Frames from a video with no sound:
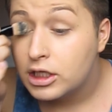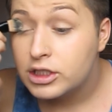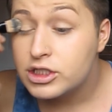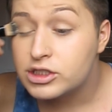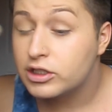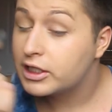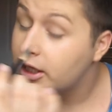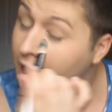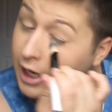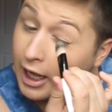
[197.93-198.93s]
just so it can
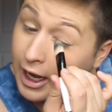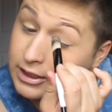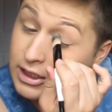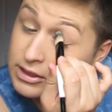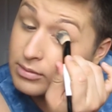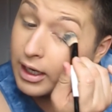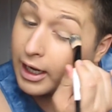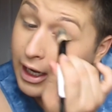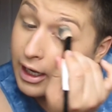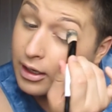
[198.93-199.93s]
kind of act as
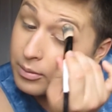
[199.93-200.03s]
my